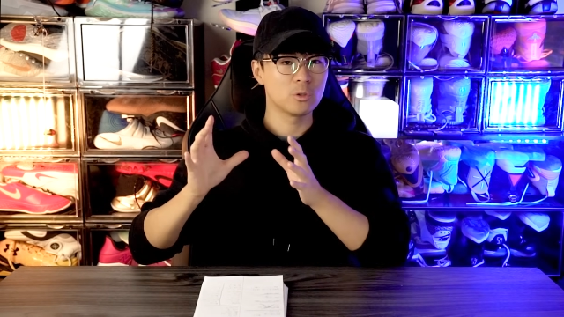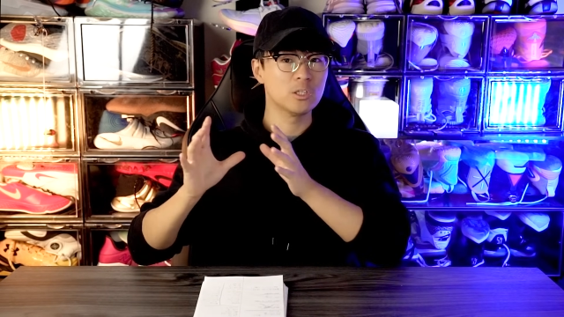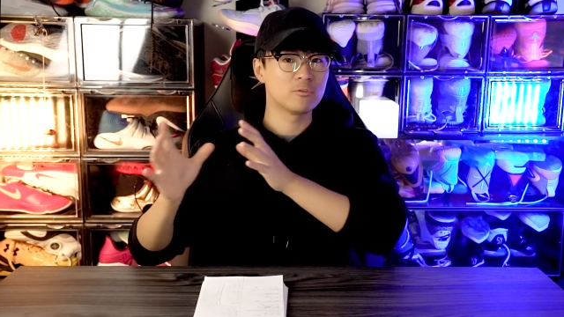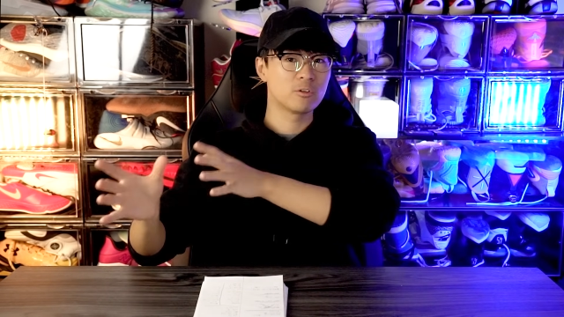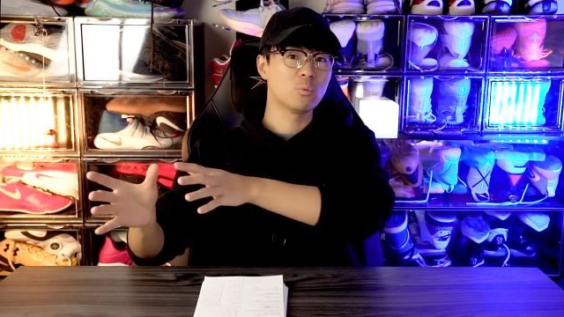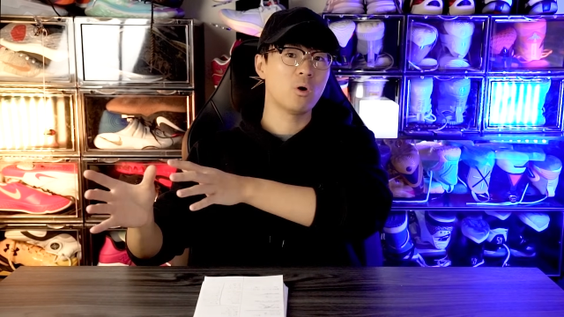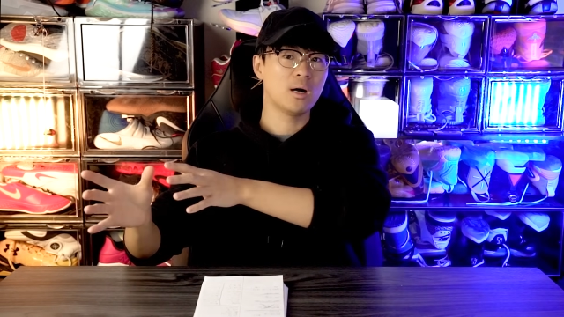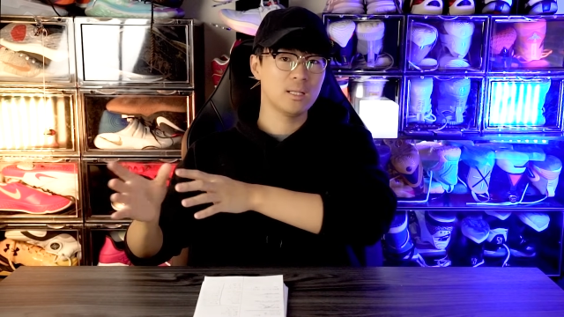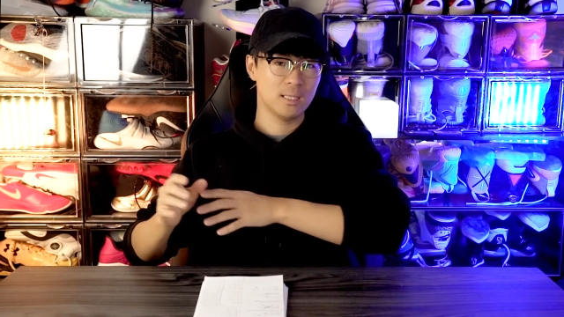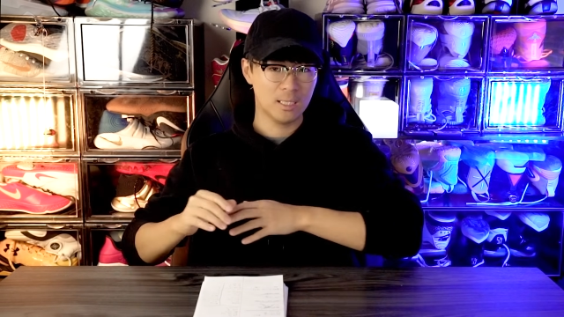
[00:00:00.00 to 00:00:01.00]
good for
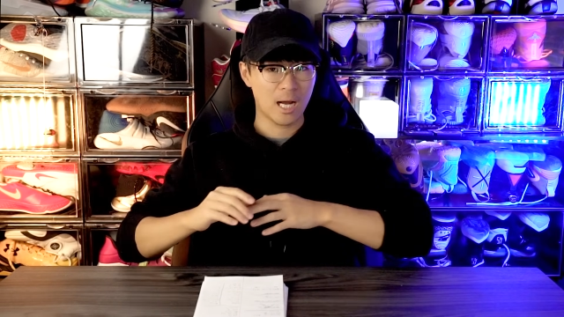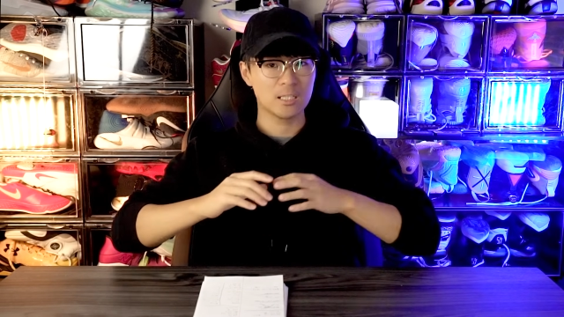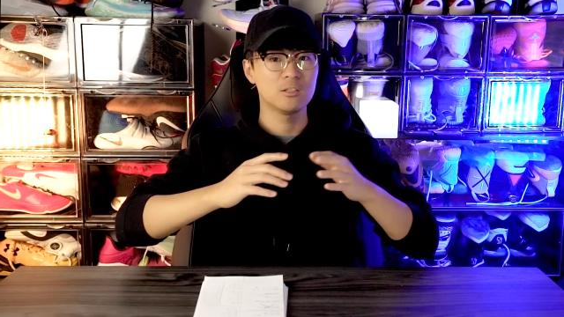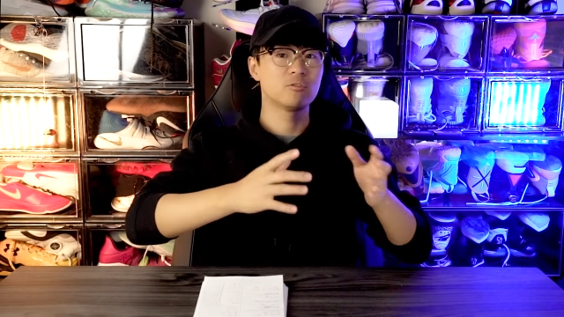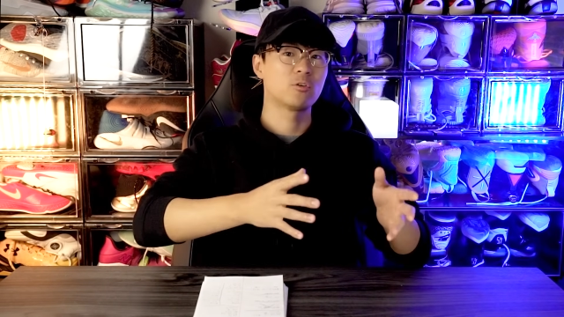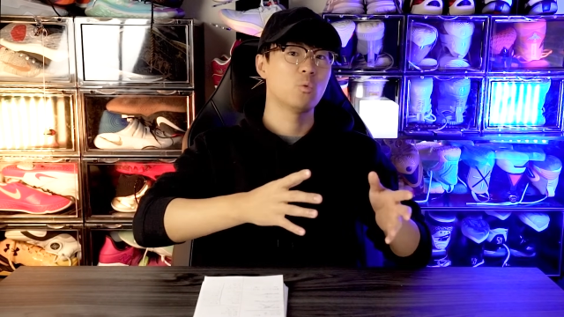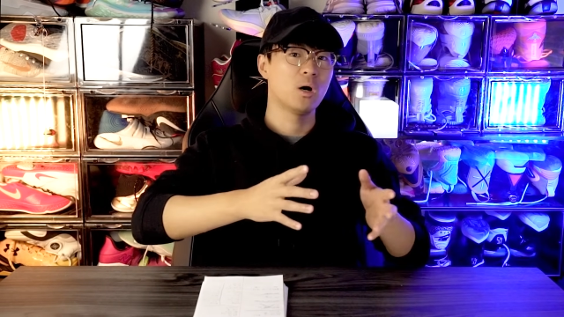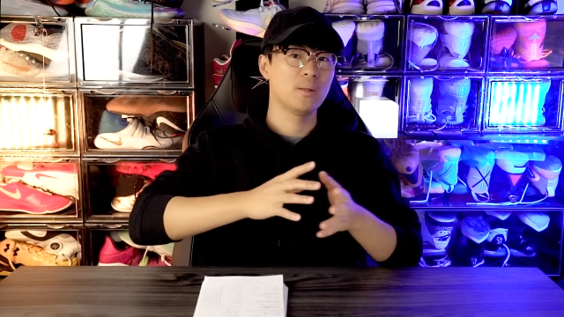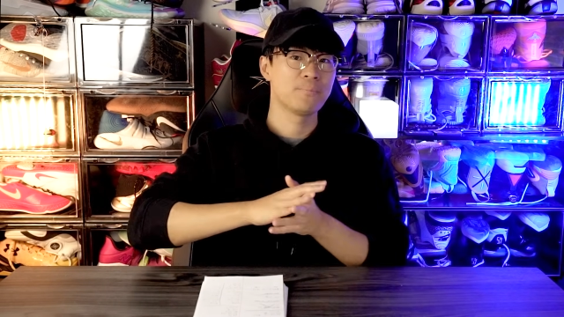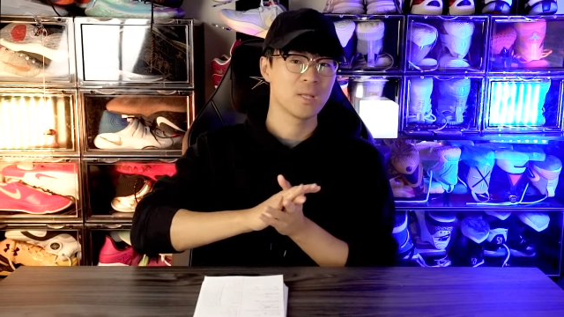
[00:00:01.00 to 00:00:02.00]
what and not good for
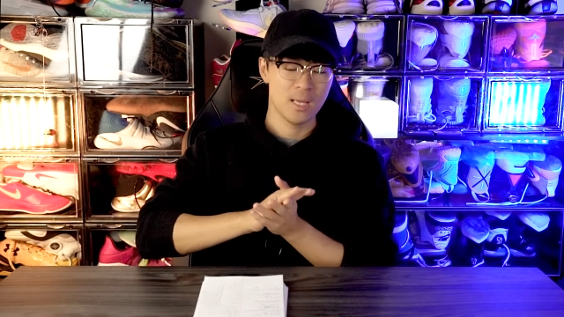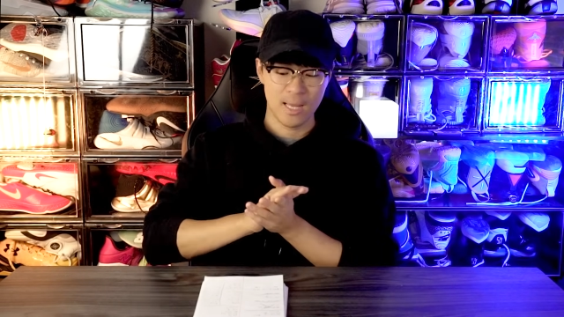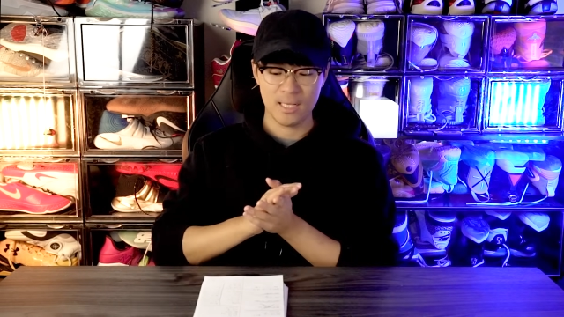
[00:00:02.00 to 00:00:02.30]
what,